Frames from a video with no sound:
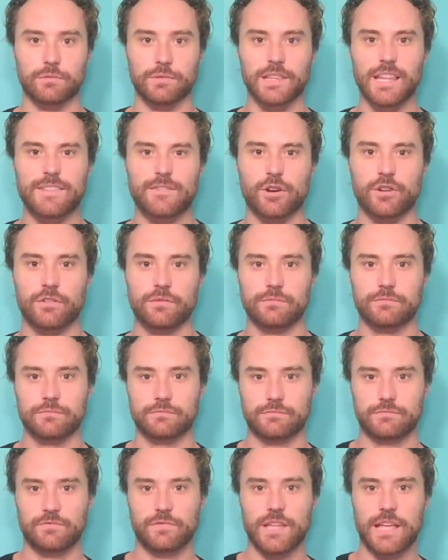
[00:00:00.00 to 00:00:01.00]
liver
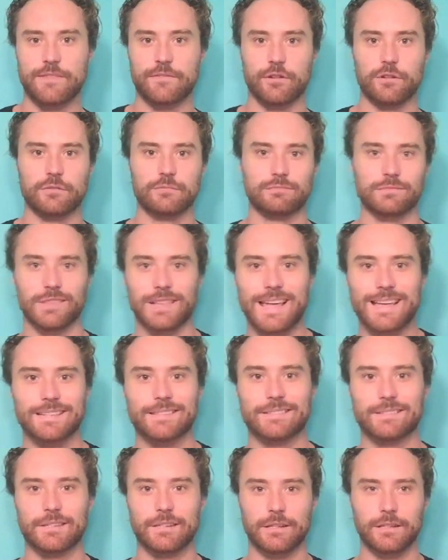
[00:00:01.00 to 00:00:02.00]
flavor
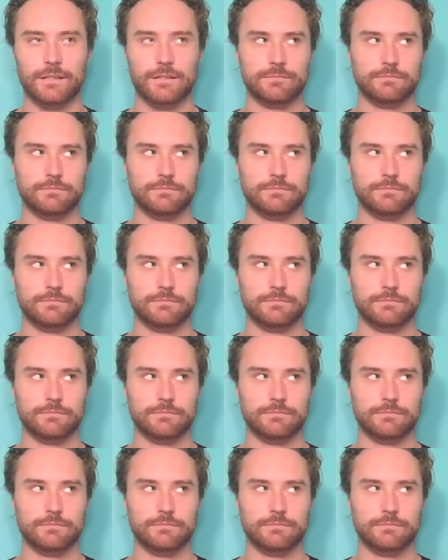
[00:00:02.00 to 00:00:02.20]
less